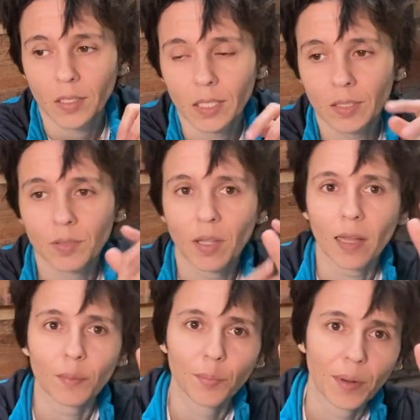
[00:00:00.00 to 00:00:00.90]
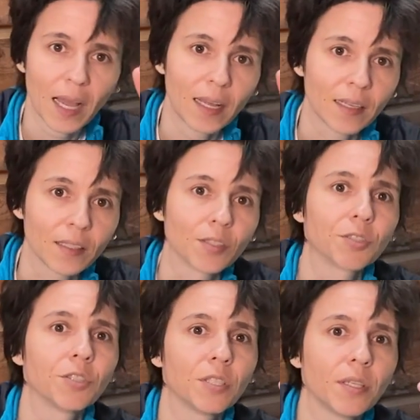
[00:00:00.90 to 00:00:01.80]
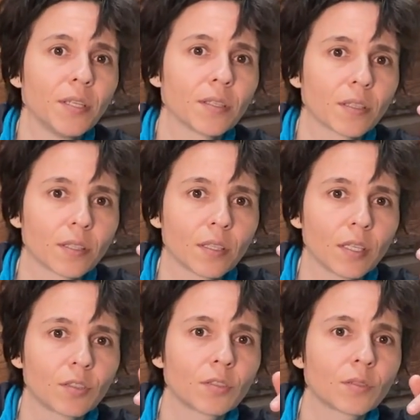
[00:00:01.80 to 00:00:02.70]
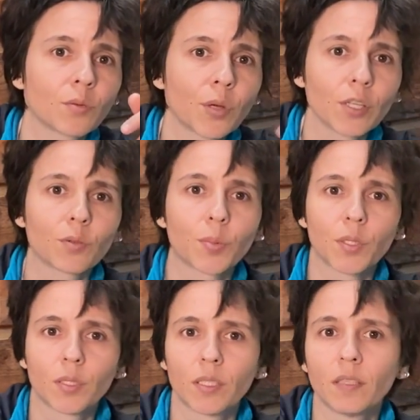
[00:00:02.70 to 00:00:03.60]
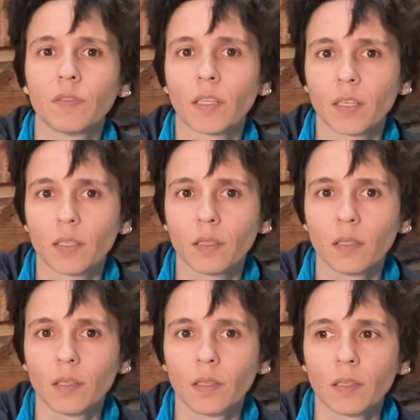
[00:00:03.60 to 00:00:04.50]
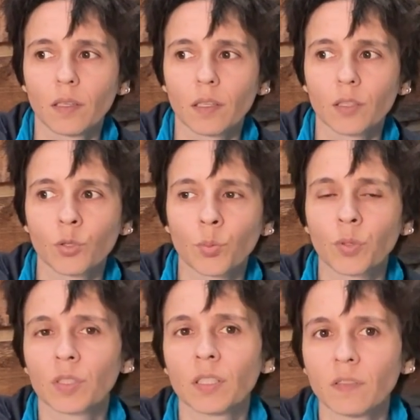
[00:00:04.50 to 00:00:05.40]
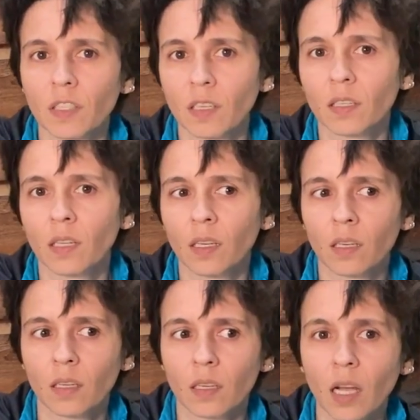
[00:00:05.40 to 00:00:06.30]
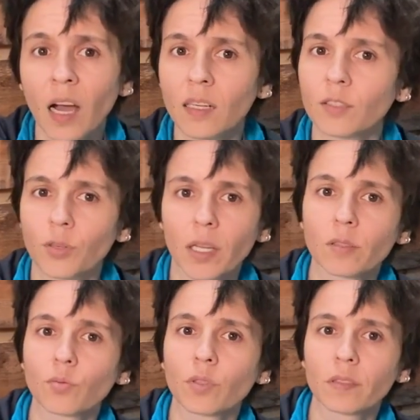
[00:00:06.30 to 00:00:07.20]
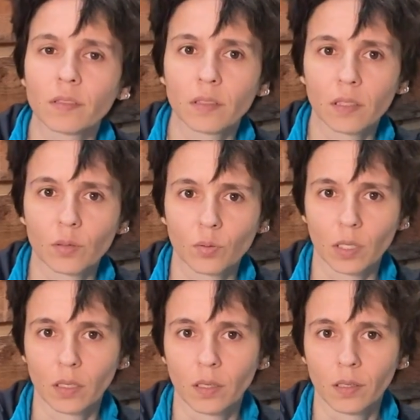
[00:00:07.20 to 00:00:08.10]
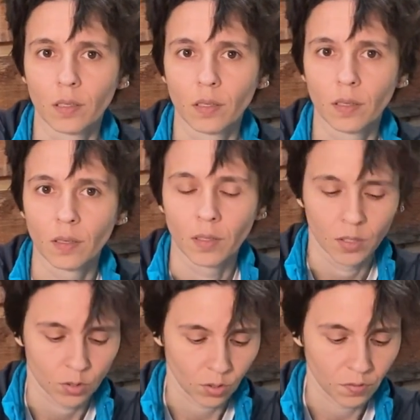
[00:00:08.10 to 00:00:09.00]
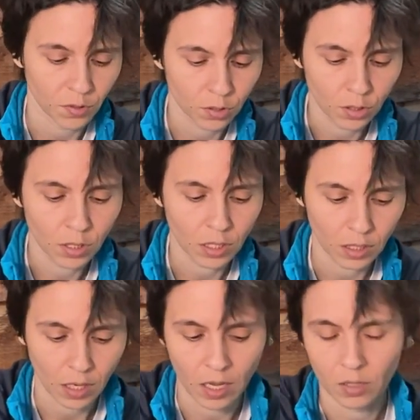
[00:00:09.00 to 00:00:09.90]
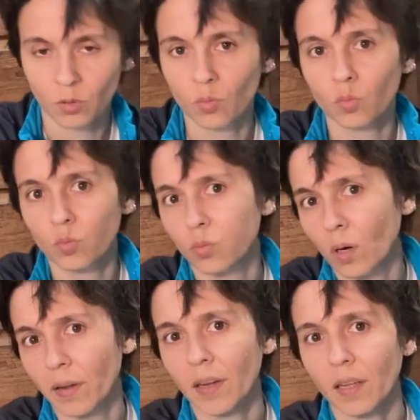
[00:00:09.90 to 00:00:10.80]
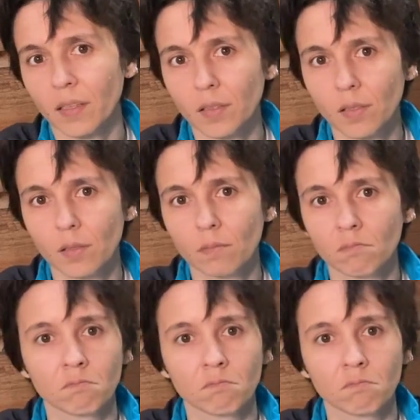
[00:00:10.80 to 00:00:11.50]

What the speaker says: It's not a bad energy here. It's just the way you're perceiving it, because you're perceiving it in contrast with this one. So if you took it as what is,